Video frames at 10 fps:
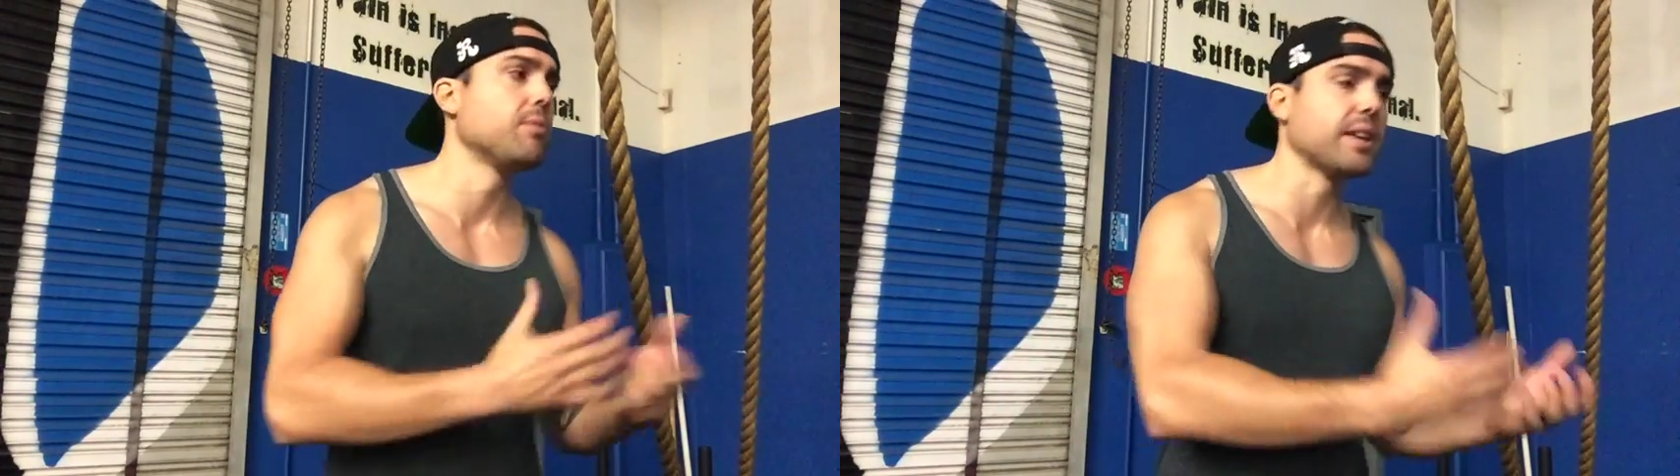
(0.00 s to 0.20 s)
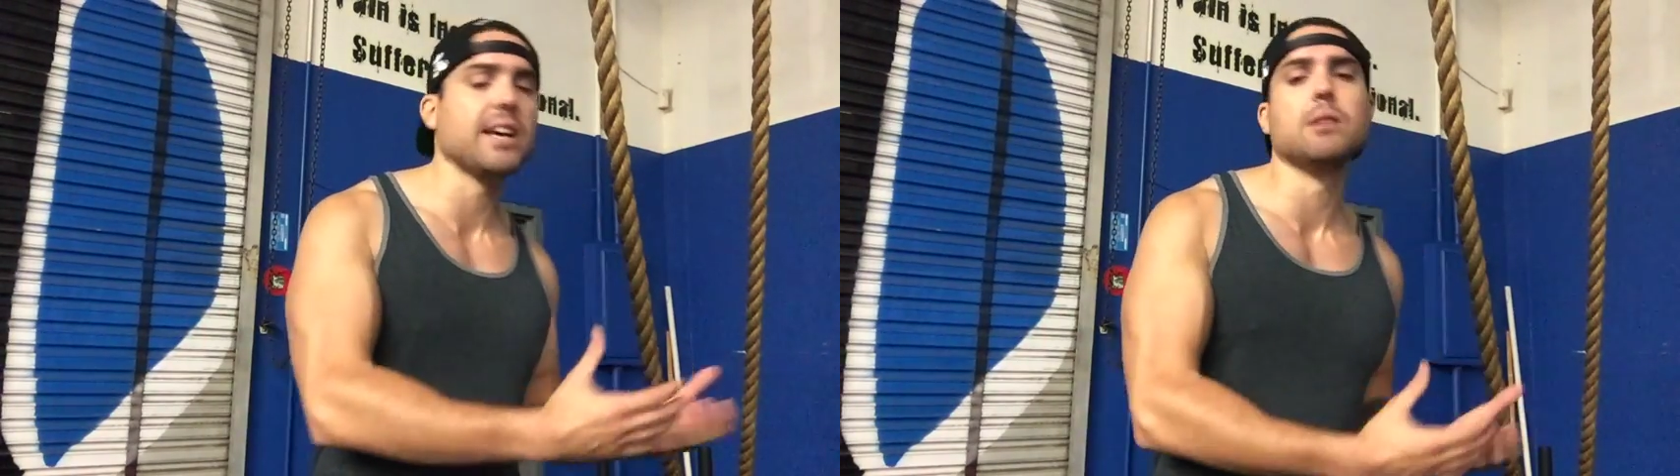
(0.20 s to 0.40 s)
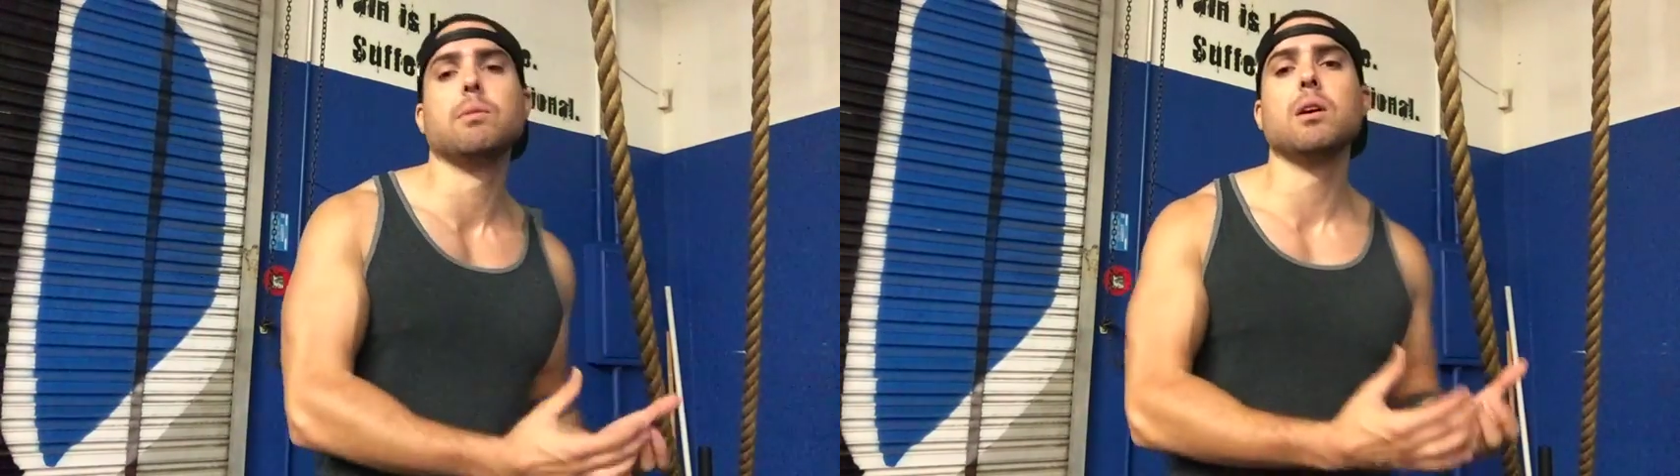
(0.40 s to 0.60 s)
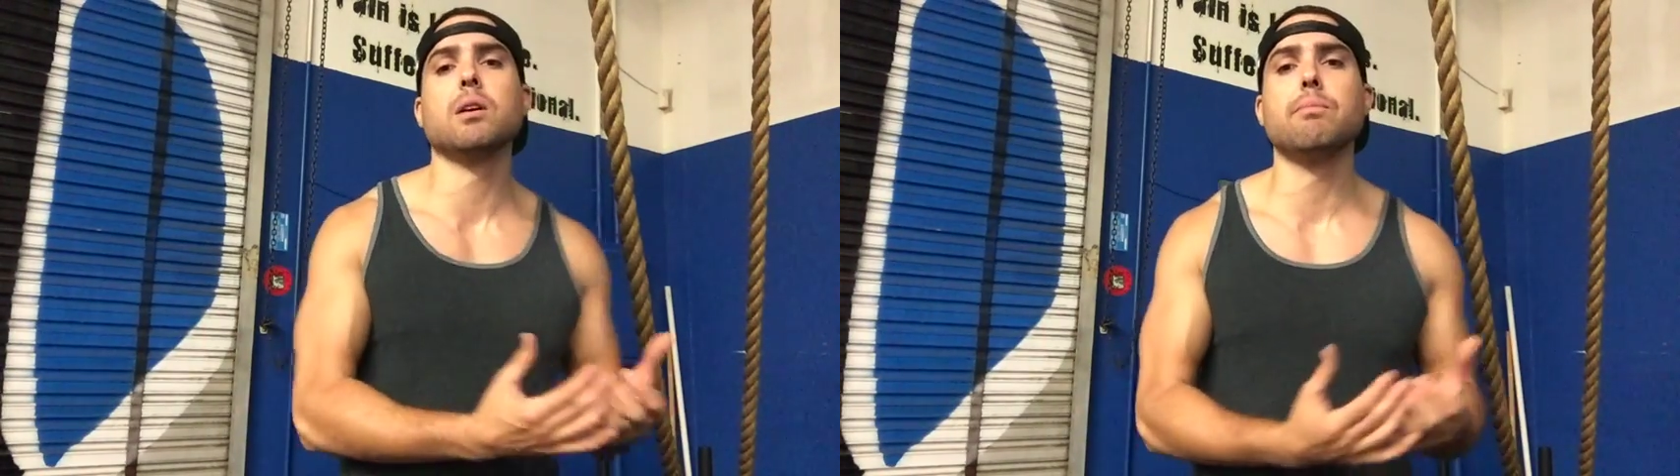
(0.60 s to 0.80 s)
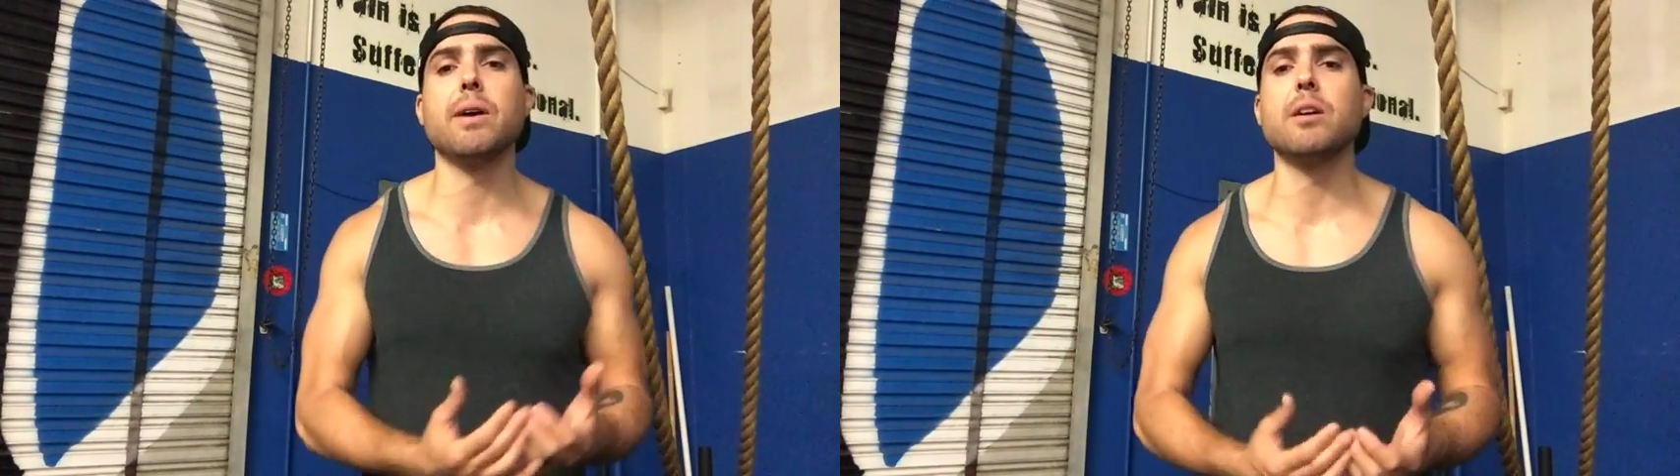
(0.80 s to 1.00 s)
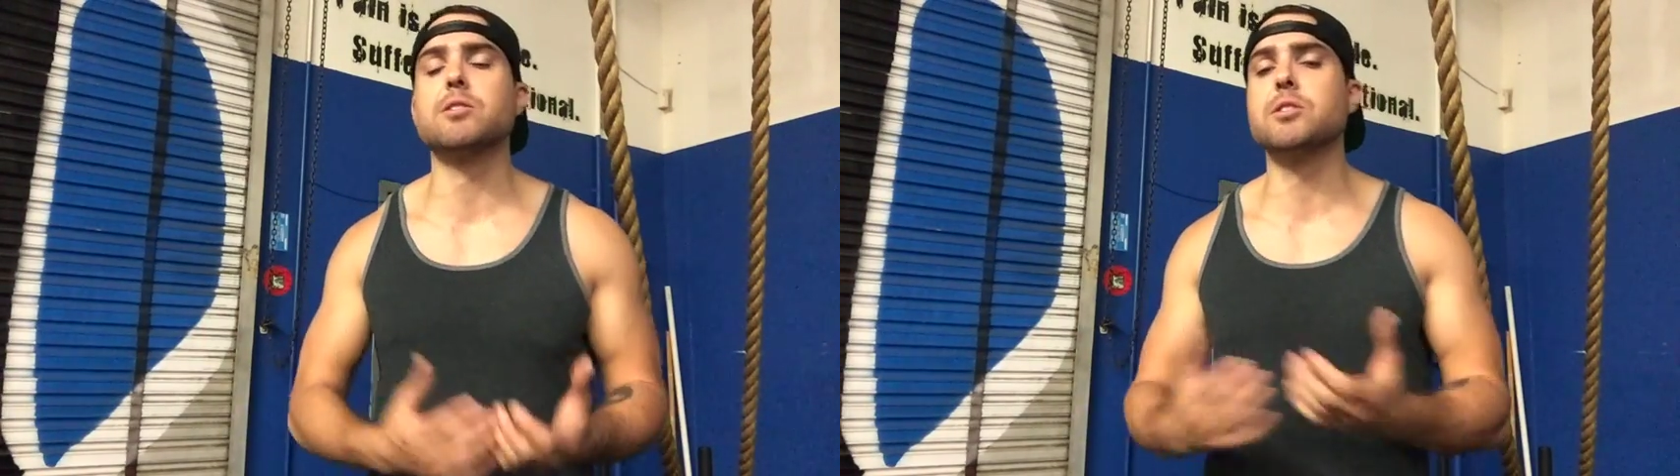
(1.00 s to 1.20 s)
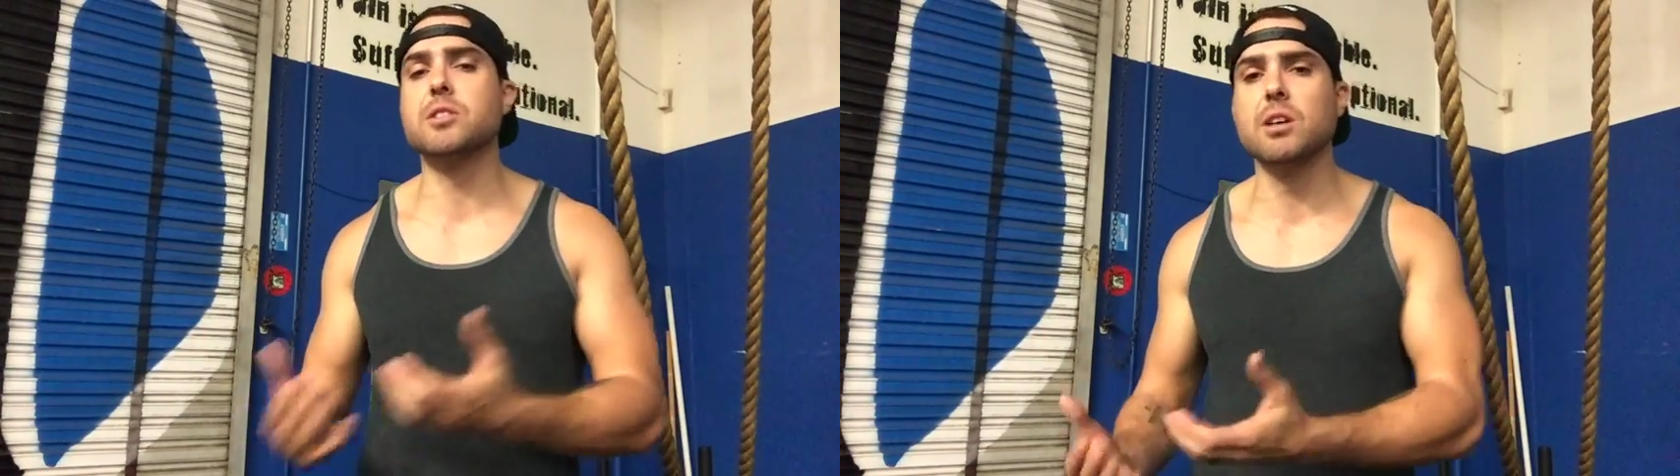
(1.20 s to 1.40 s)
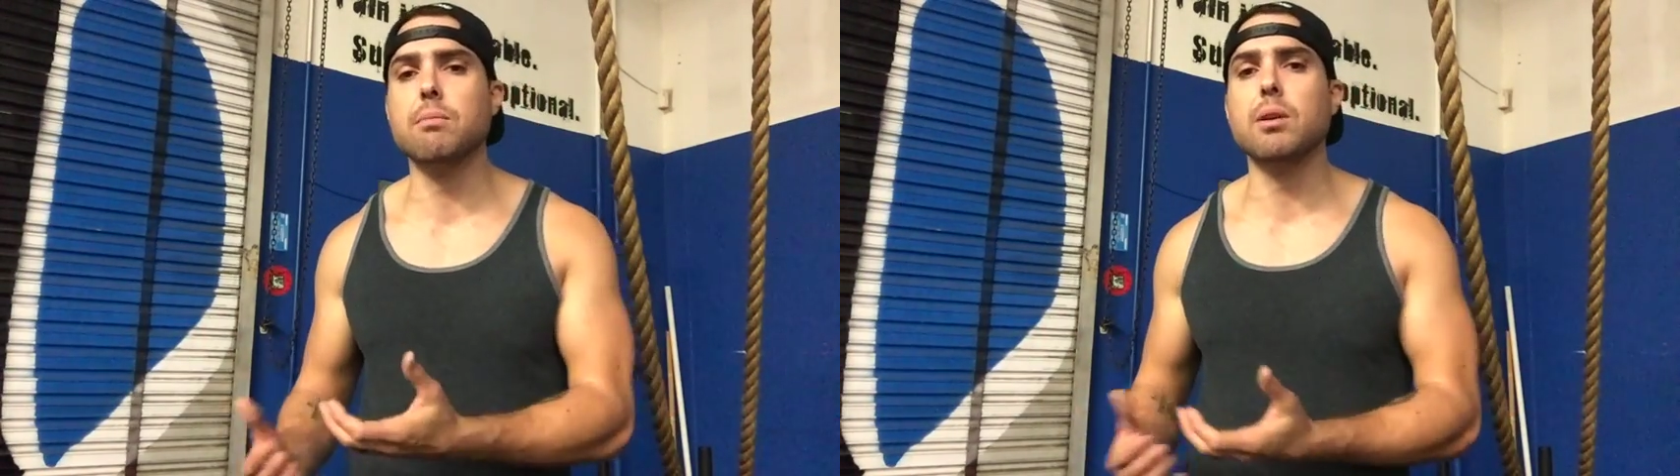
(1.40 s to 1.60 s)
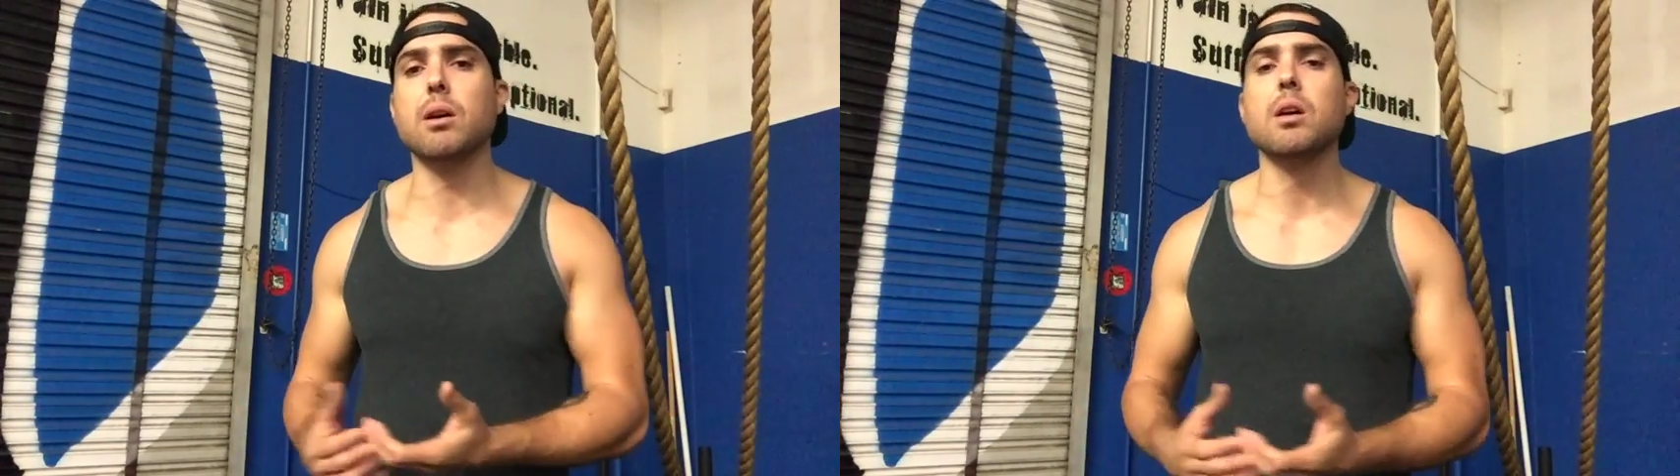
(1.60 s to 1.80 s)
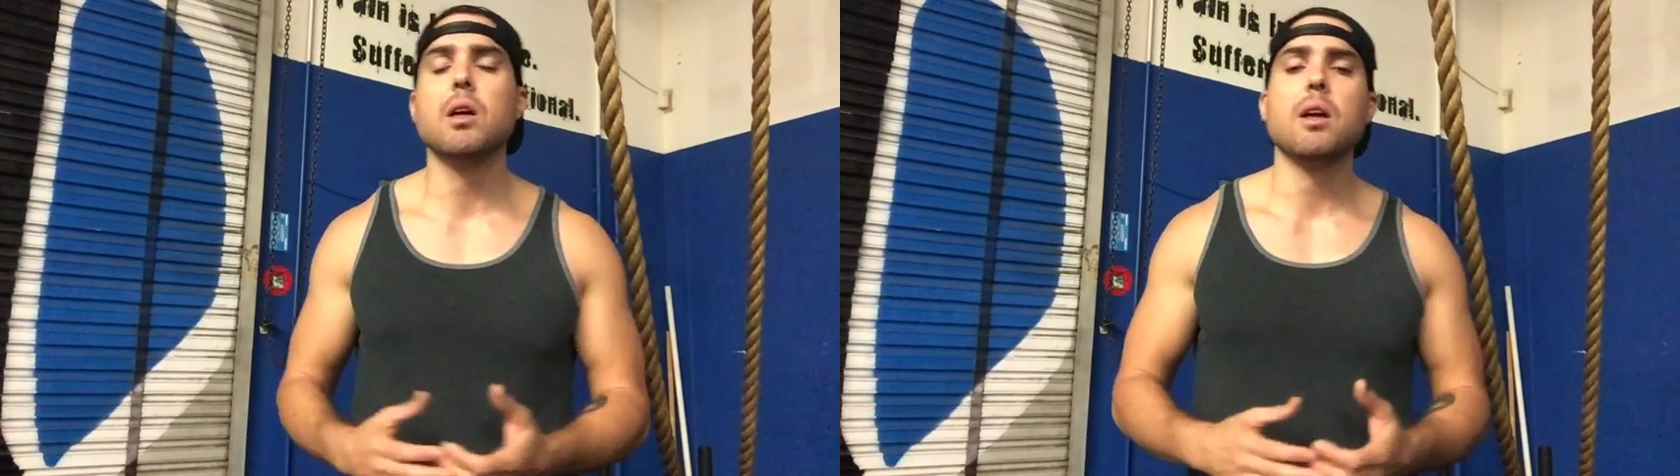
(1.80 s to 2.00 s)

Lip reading: the kettlebell compared to the dumbbell,